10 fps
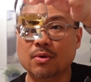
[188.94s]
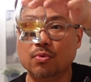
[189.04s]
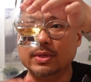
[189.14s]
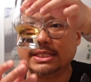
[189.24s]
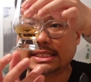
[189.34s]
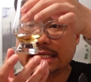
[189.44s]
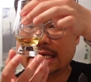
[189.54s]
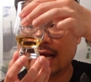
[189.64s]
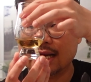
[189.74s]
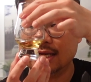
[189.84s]
whiskey
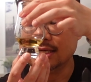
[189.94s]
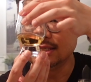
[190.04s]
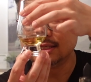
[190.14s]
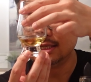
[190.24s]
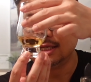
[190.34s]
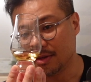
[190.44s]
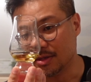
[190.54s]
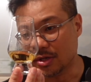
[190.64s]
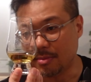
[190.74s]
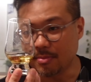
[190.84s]
color.
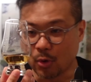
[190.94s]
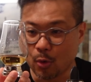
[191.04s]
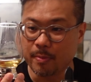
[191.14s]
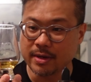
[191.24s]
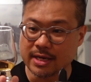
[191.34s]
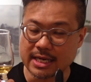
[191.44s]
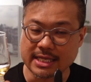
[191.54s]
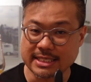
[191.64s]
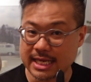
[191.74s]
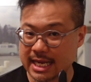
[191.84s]
So I'm hoping that the
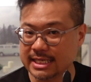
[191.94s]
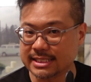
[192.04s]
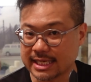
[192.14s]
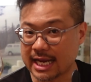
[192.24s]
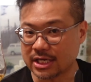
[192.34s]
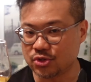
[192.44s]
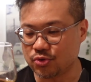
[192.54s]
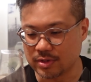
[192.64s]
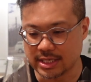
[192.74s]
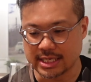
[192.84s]
taste
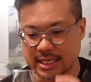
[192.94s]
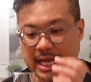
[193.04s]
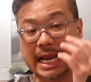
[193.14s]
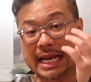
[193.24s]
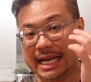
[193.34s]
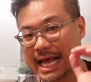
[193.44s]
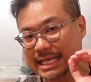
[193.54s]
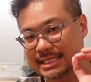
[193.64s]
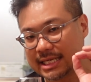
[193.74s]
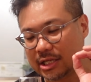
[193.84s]
actually
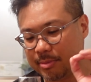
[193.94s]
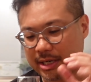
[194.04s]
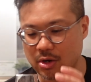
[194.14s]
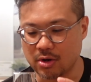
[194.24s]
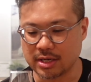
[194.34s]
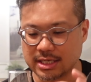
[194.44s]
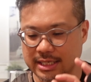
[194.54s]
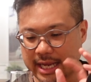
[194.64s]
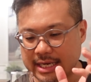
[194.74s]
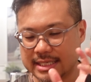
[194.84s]
lasts a little bit
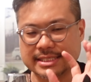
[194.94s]
longer and